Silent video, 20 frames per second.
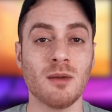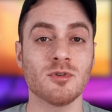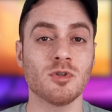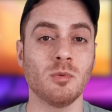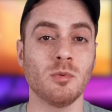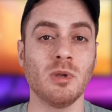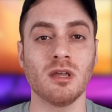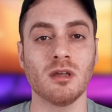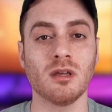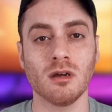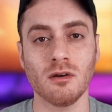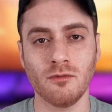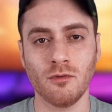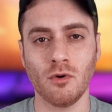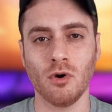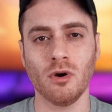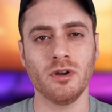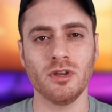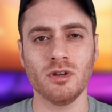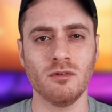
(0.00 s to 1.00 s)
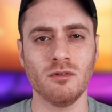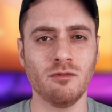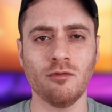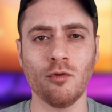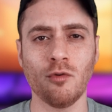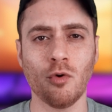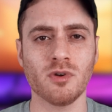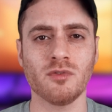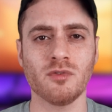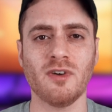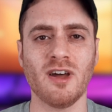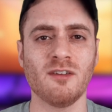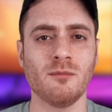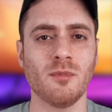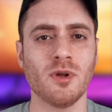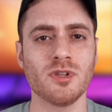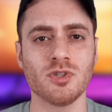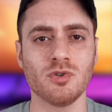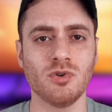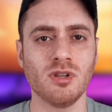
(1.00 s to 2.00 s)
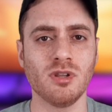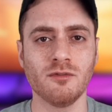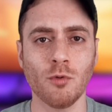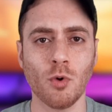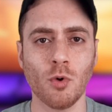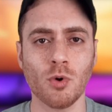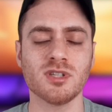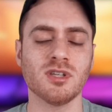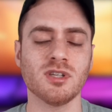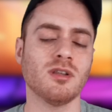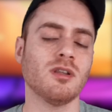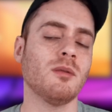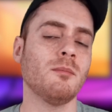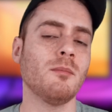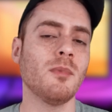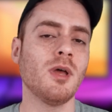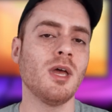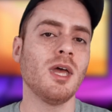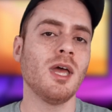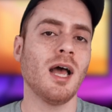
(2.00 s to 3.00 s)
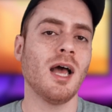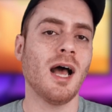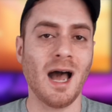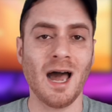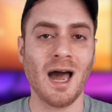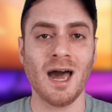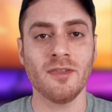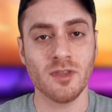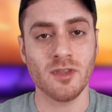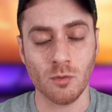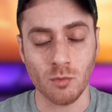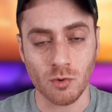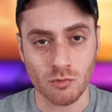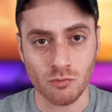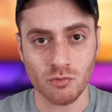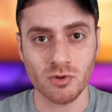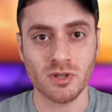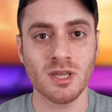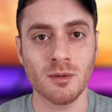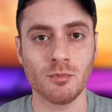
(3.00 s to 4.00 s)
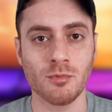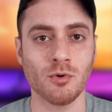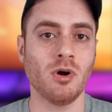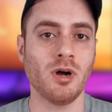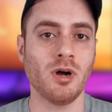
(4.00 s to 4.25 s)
a week for 4 to 5 months, really focusing on them, and they were really brought